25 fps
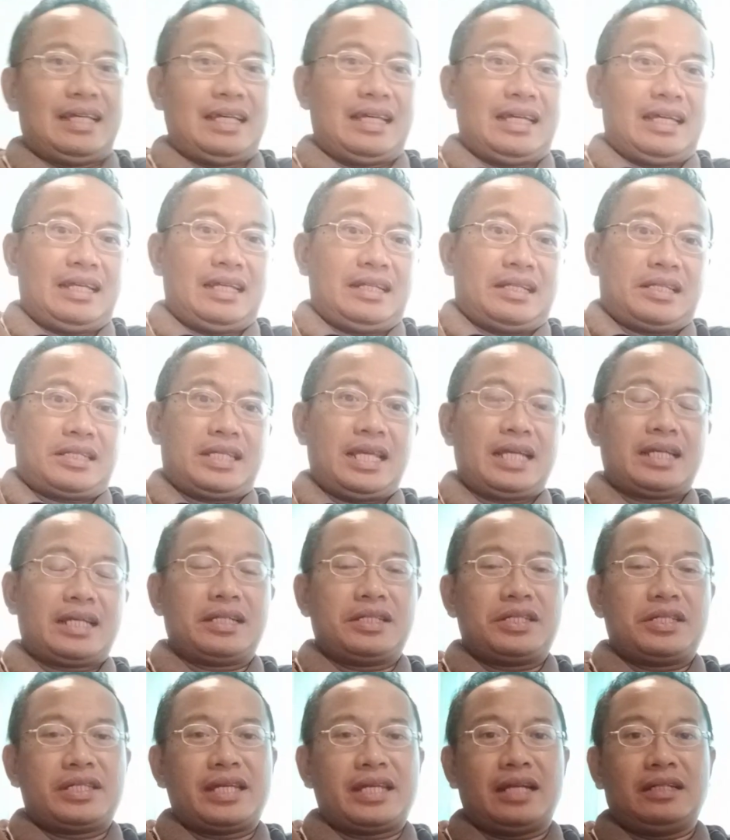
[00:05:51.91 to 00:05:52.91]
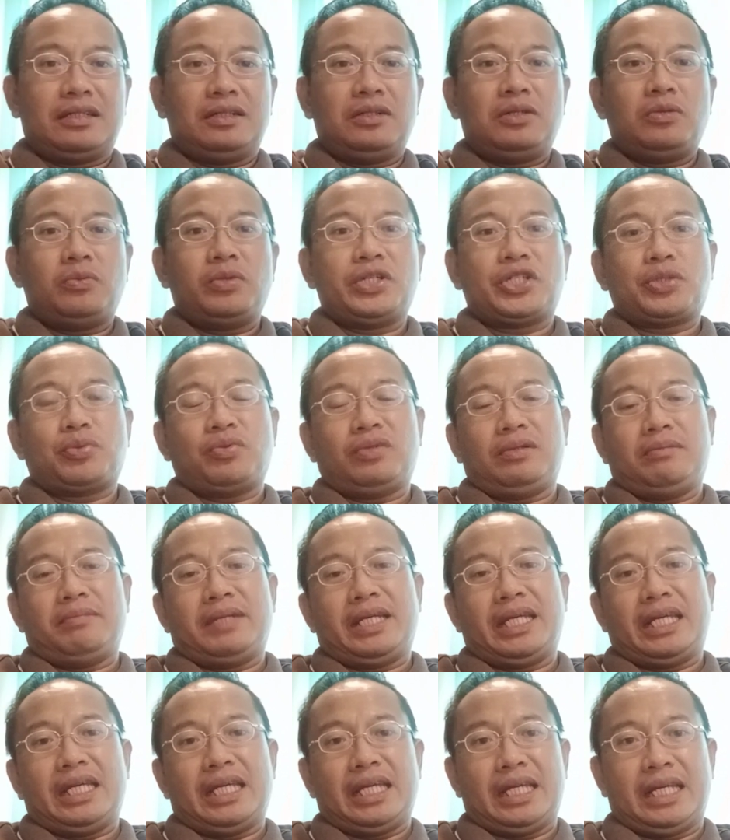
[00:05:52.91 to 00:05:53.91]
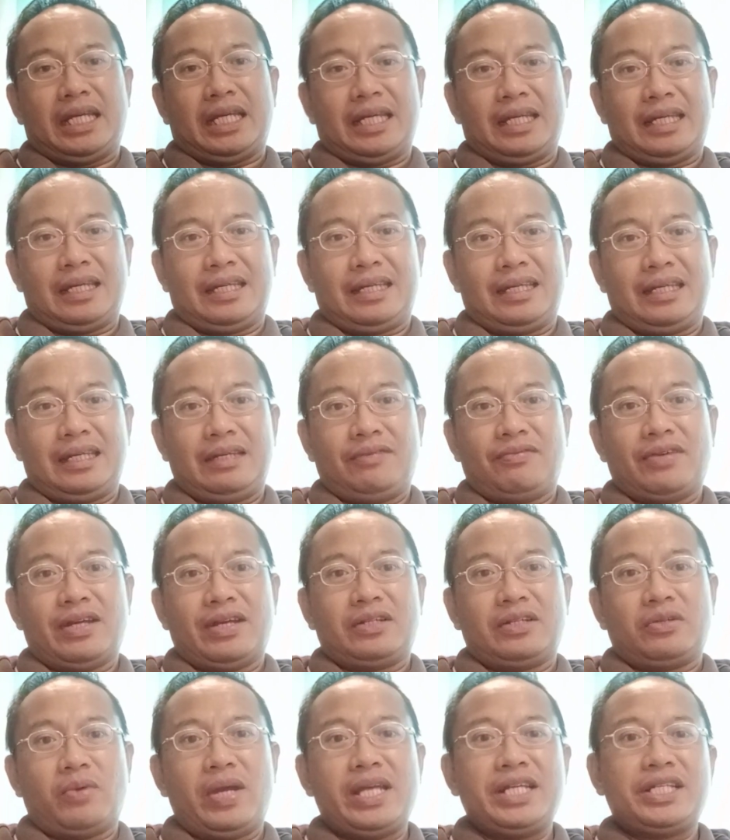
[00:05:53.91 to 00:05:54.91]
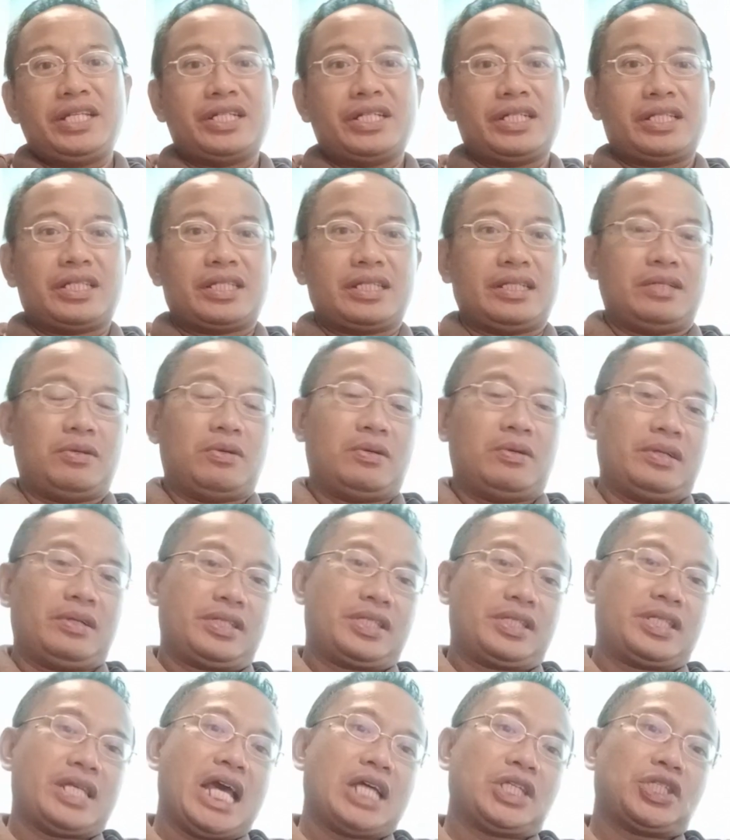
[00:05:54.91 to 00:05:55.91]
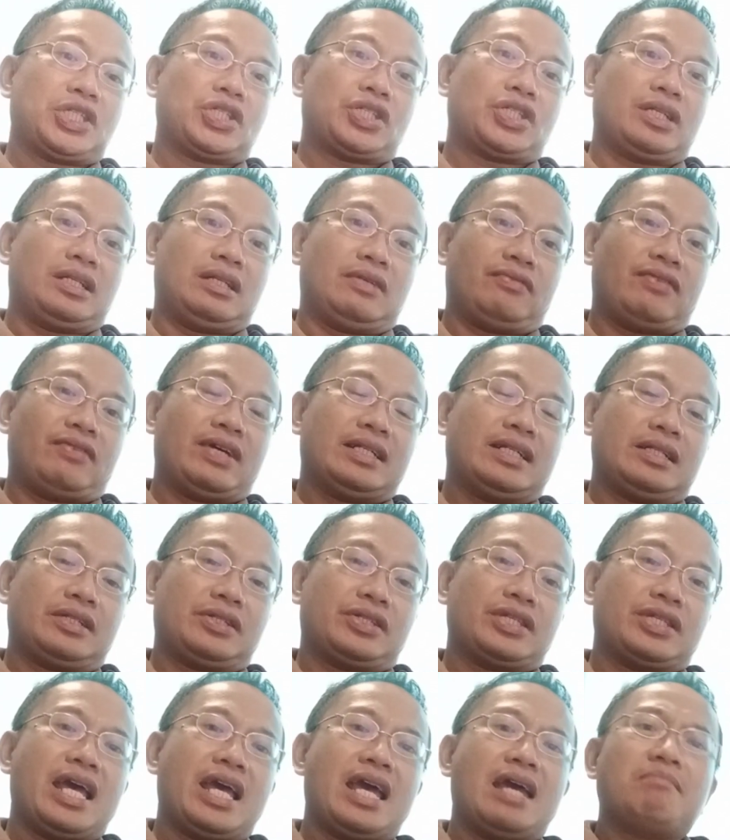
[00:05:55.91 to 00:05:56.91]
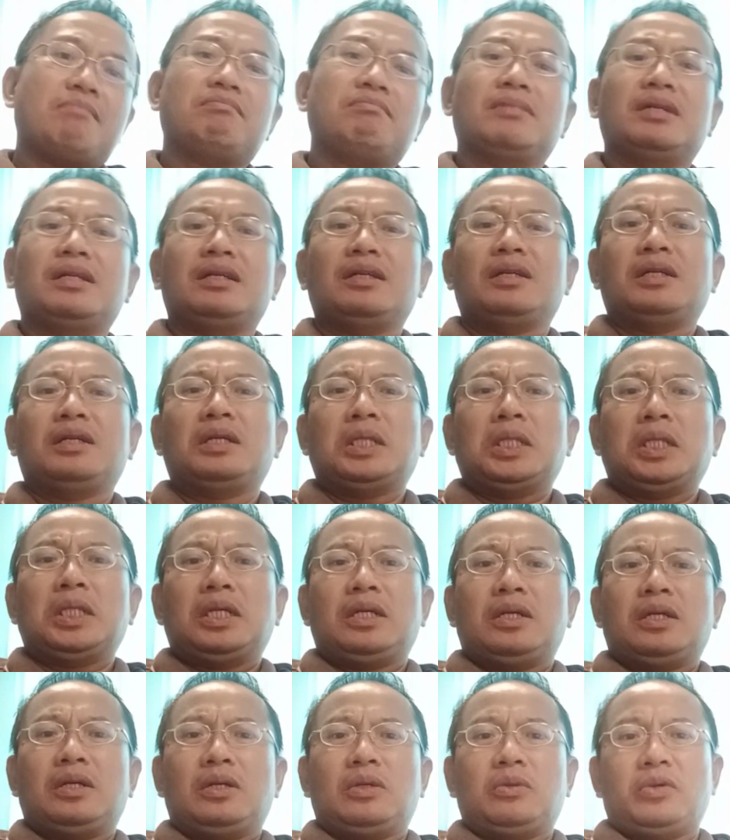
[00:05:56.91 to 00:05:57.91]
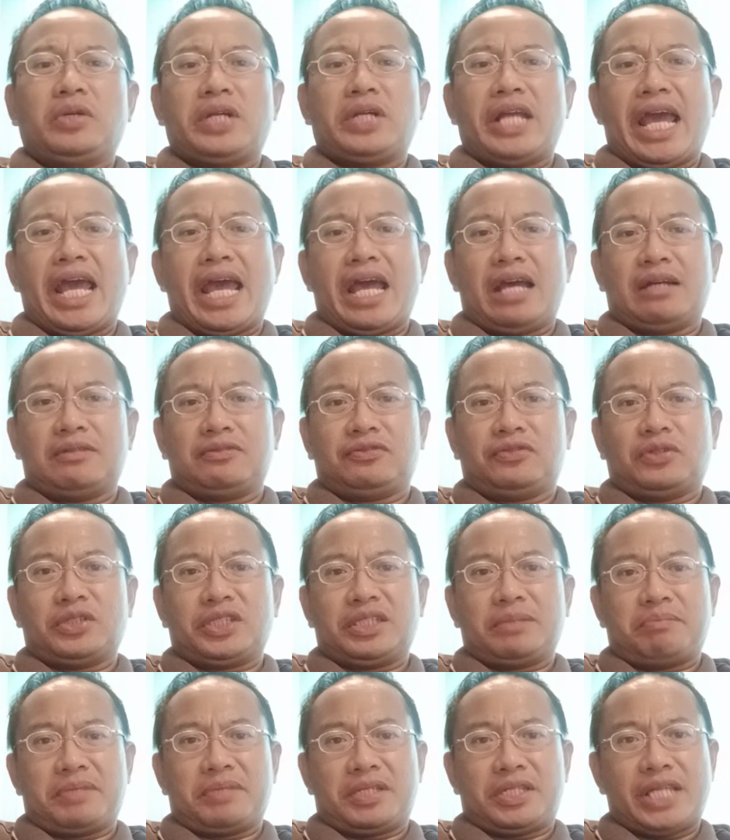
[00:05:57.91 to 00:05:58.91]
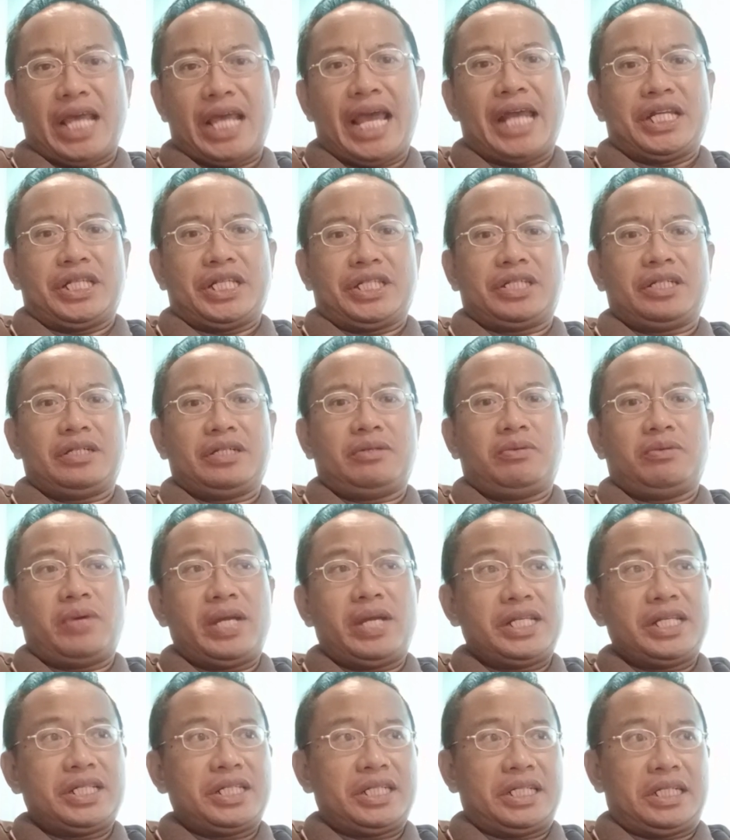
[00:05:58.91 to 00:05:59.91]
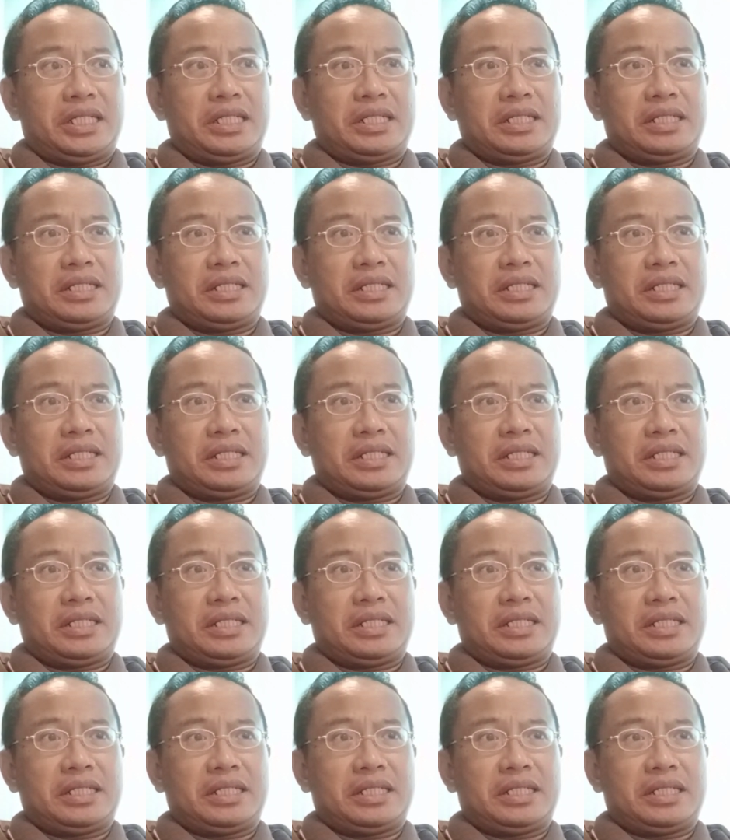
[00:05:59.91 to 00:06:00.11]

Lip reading: and the second CLO, which will be evaluated or assessed in the final exam, would have 40% weighting.